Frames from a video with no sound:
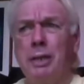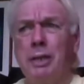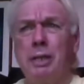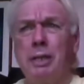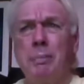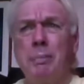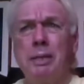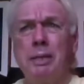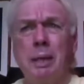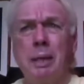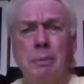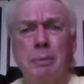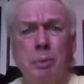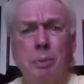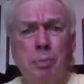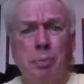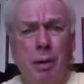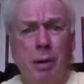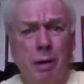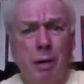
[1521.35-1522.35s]
It's a perceptual
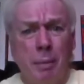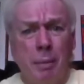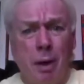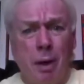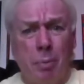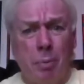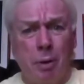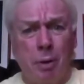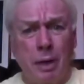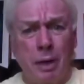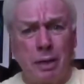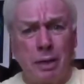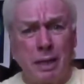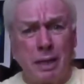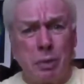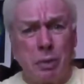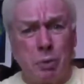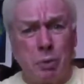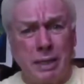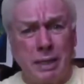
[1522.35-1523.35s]
programming operation.
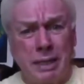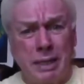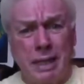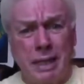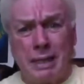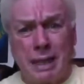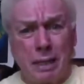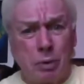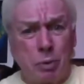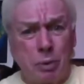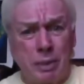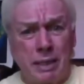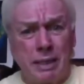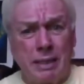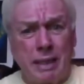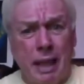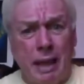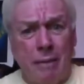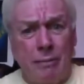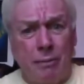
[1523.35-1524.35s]
That's what it is. That's what it's
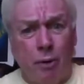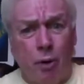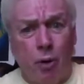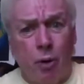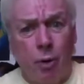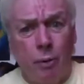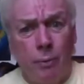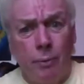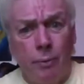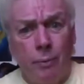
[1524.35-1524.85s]
there for.